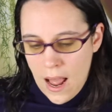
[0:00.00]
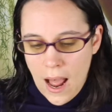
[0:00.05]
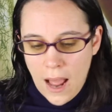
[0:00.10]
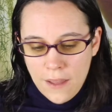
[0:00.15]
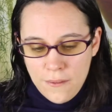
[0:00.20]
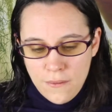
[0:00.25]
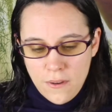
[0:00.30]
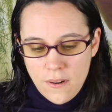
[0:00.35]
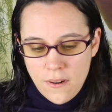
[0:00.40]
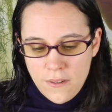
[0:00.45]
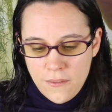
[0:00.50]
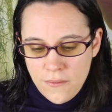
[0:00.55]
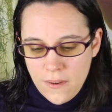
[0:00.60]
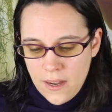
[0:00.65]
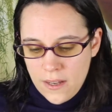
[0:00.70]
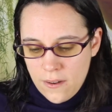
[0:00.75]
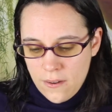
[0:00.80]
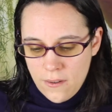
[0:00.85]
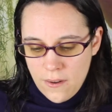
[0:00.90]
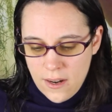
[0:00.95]
I
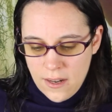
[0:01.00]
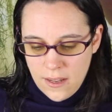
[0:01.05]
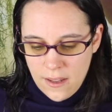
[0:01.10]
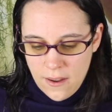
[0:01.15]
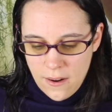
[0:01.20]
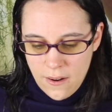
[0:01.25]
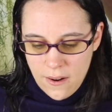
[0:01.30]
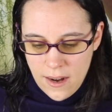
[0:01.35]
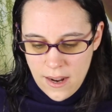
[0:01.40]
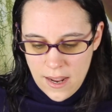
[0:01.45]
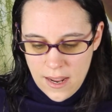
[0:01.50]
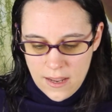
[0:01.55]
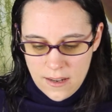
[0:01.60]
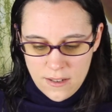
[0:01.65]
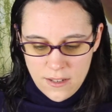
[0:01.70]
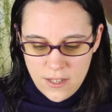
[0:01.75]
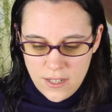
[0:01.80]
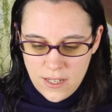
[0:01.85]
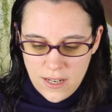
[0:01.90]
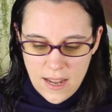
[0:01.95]
verified already her
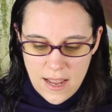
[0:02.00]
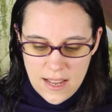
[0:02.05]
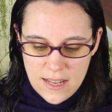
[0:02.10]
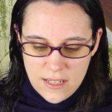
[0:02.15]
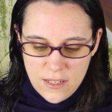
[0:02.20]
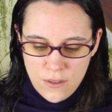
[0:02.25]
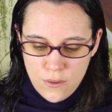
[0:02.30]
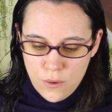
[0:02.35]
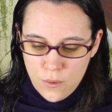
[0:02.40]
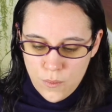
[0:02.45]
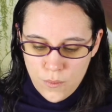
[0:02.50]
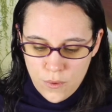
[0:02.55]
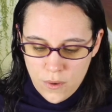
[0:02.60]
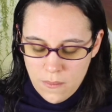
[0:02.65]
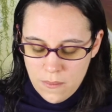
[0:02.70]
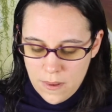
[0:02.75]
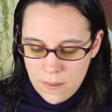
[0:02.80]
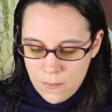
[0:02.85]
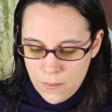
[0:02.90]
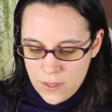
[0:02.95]
head. She has no
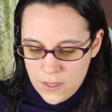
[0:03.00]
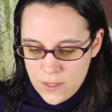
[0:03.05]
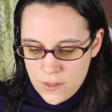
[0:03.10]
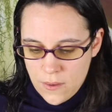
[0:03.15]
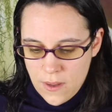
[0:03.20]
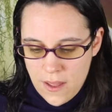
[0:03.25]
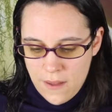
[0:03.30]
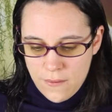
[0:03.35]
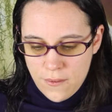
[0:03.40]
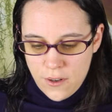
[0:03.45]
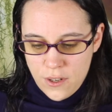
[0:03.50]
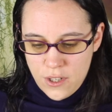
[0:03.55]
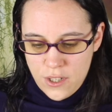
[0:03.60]
problem whatsoever.